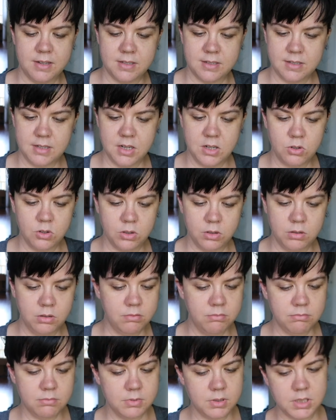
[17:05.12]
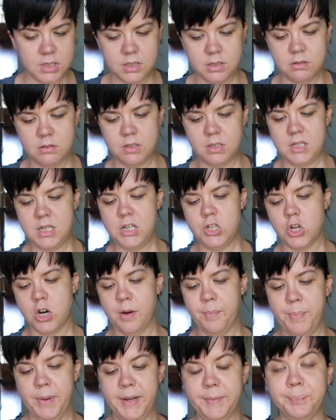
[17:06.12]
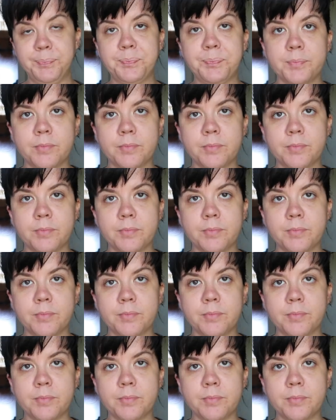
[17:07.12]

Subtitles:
a single tea jar, but